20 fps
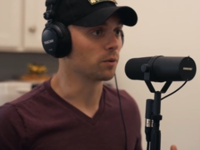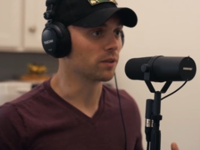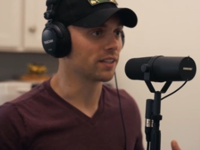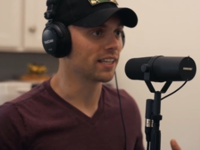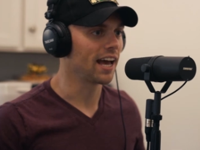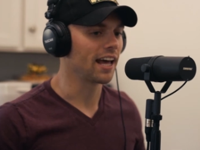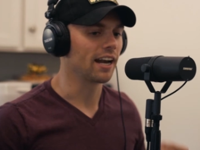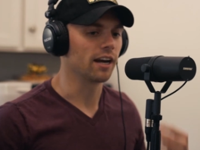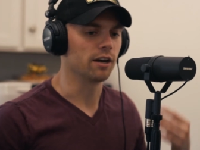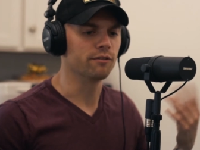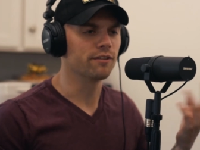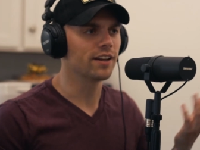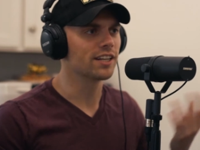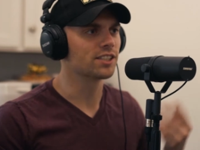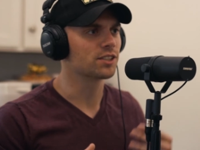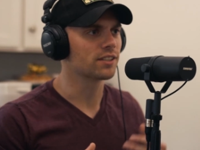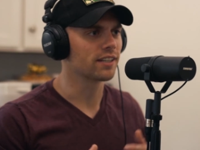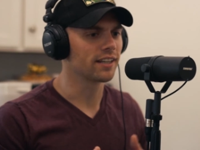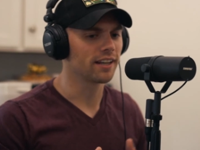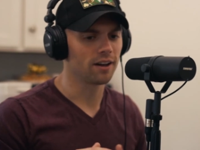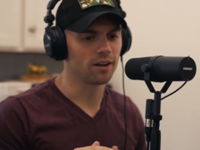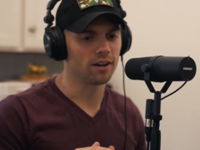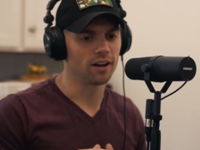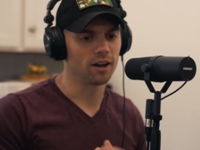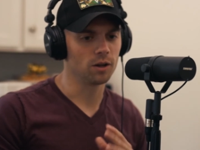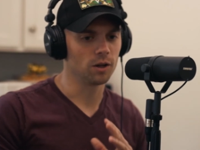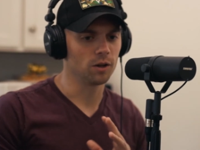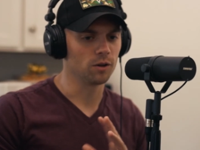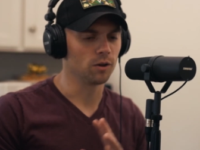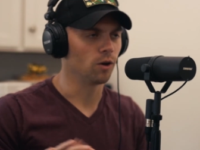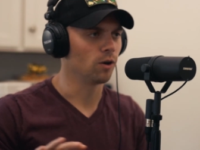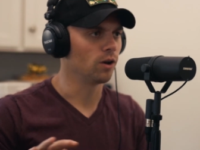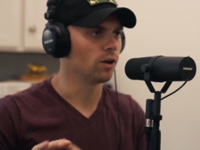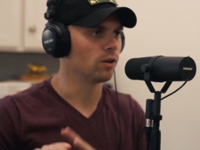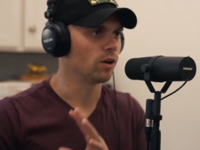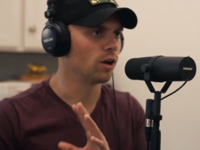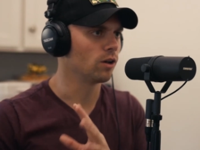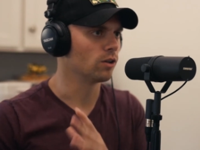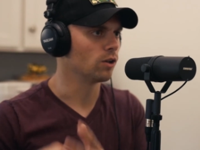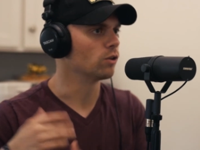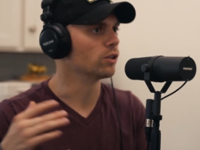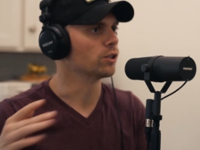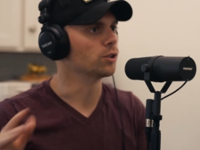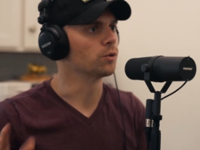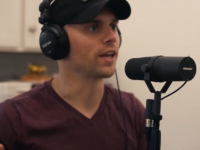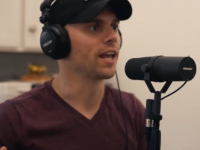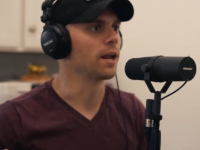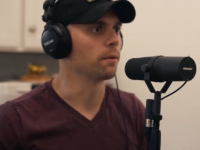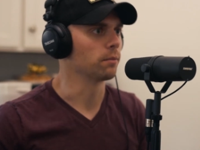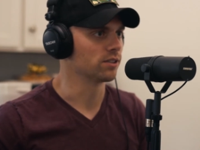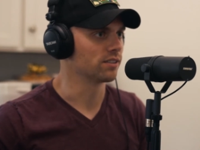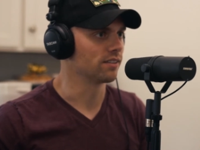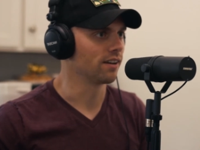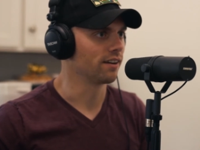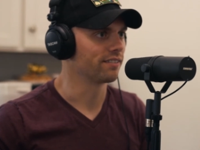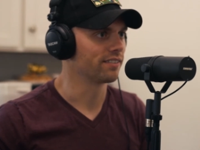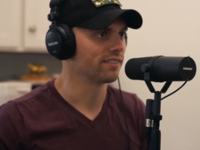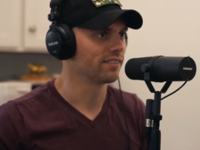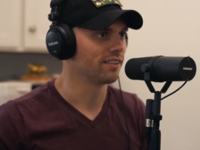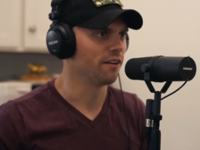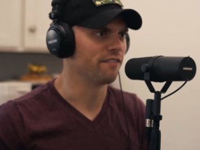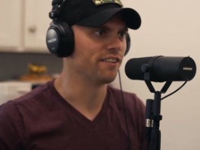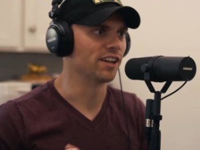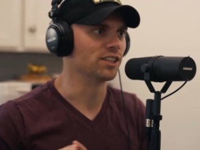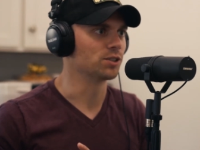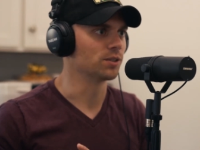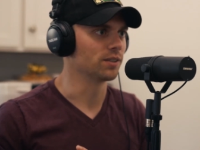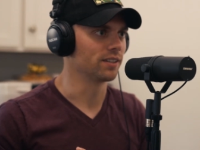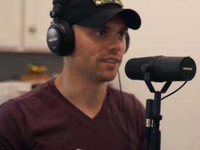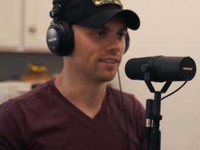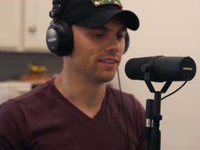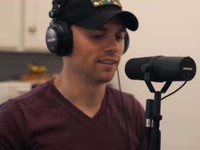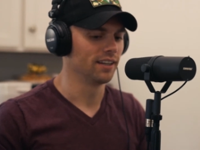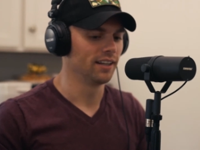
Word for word: with that. And eventually I'll, I'll, I'll, I'll only do camera stuff eventually.